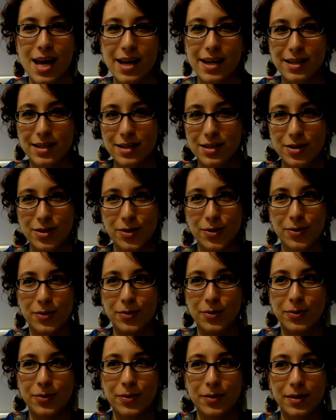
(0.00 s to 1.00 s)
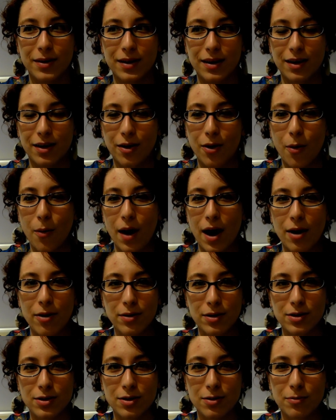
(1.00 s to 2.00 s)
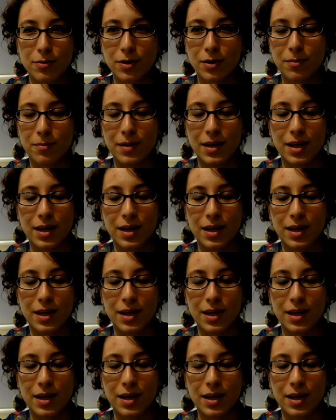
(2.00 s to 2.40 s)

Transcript: is to go out into the world